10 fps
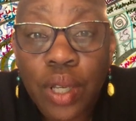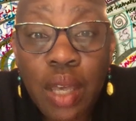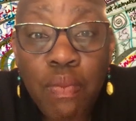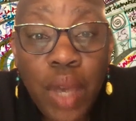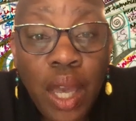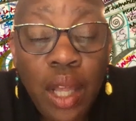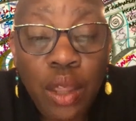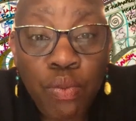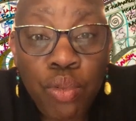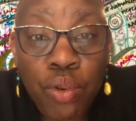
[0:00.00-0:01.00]
him and
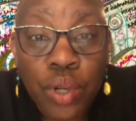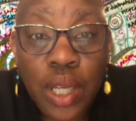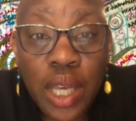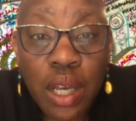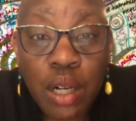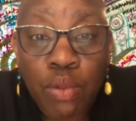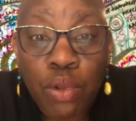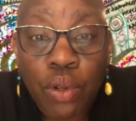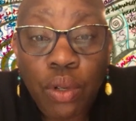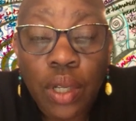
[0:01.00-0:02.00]
the board
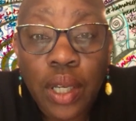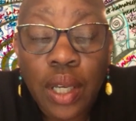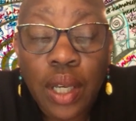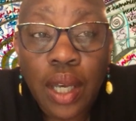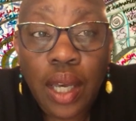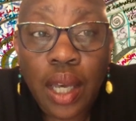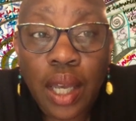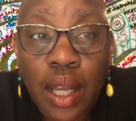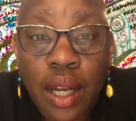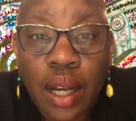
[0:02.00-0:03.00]
accountable.
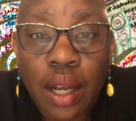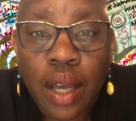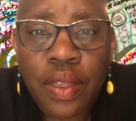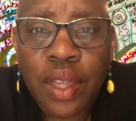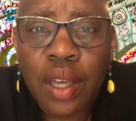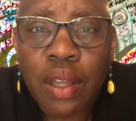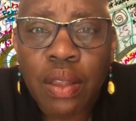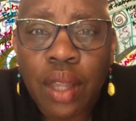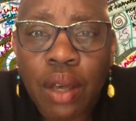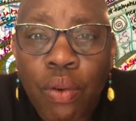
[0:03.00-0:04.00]
And I think
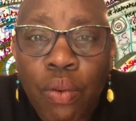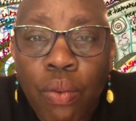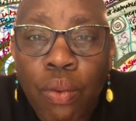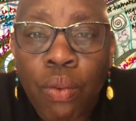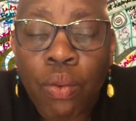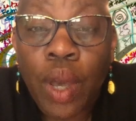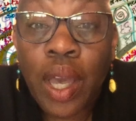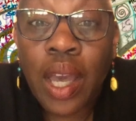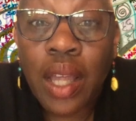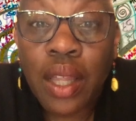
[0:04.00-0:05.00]
the
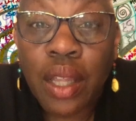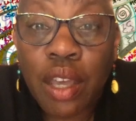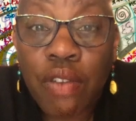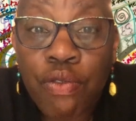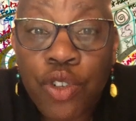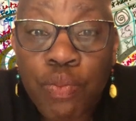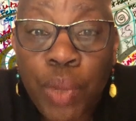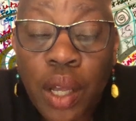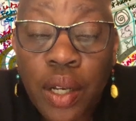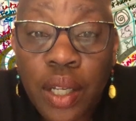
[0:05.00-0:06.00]
way that they've
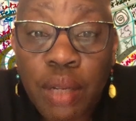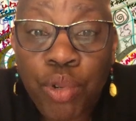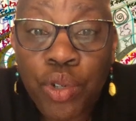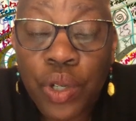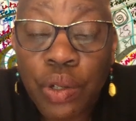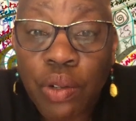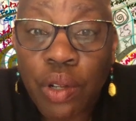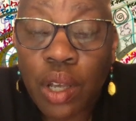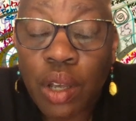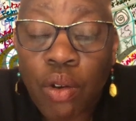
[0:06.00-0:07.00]
responded,
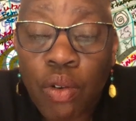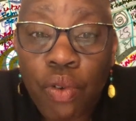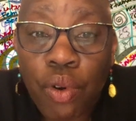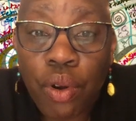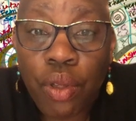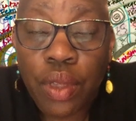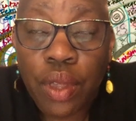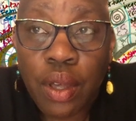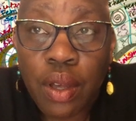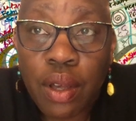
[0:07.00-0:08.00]
particularly over
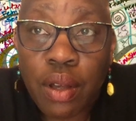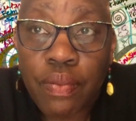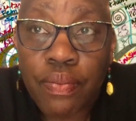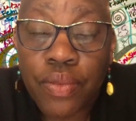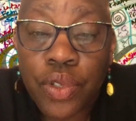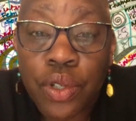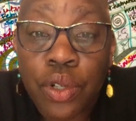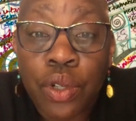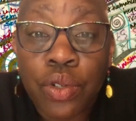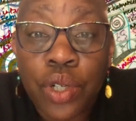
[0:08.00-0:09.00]
the
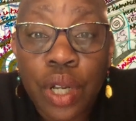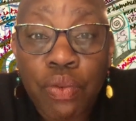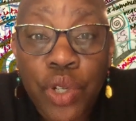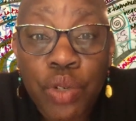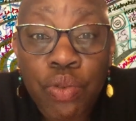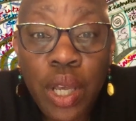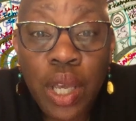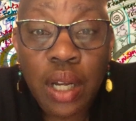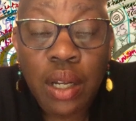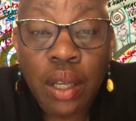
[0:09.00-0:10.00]
seclusion and restraint,